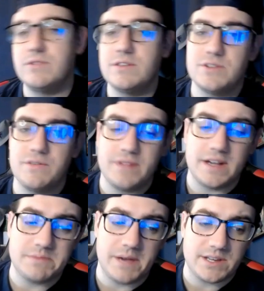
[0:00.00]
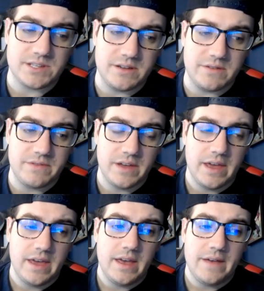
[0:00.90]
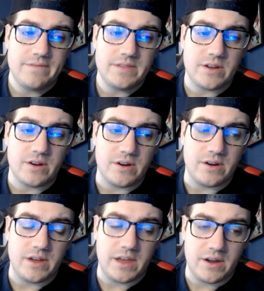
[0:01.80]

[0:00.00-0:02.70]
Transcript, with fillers: They show flashbacks of her,